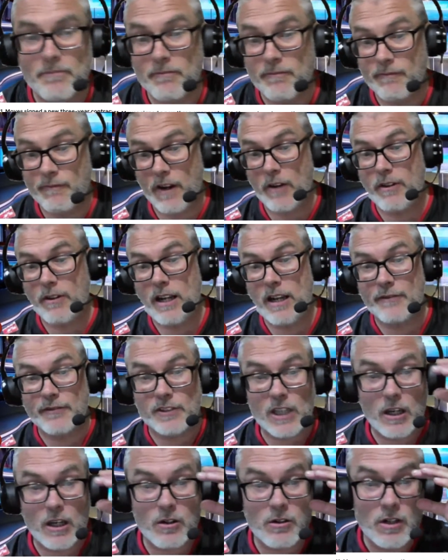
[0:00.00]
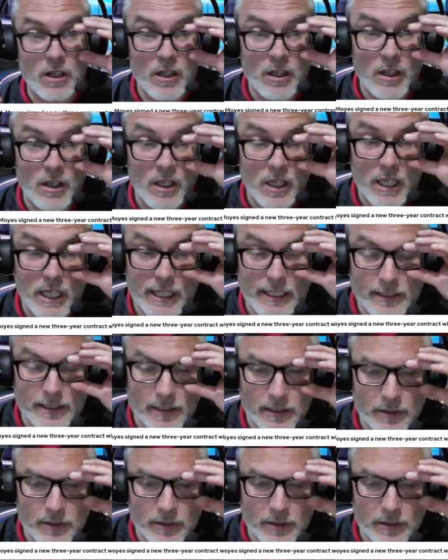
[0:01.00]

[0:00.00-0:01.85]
Fair enough. So he's